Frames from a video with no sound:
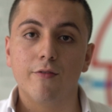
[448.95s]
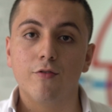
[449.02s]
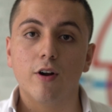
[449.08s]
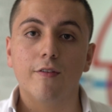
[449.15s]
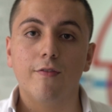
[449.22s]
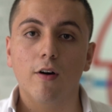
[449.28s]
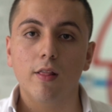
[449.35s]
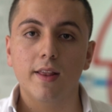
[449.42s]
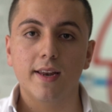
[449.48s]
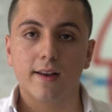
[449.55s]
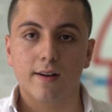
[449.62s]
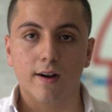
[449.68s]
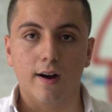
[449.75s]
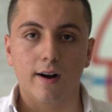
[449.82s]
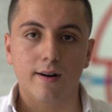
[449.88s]
But if you are
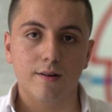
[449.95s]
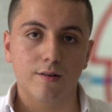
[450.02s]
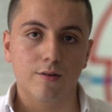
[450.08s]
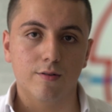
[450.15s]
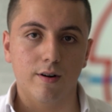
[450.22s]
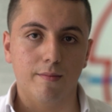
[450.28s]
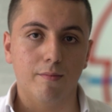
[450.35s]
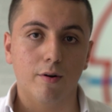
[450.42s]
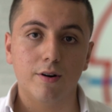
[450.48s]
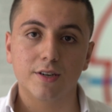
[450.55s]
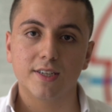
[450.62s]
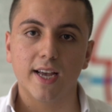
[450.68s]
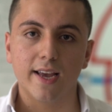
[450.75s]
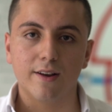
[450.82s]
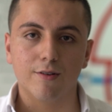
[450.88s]
following a car
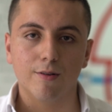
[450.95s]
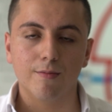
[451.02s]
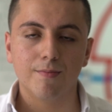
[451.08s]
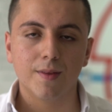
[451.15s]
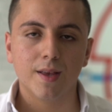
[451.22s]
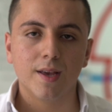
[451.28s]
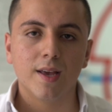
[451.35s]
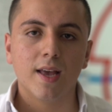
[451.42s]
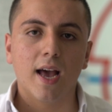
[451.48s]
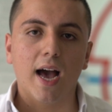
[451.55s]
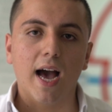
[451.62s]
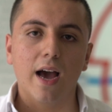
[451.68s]
or a motorcycle,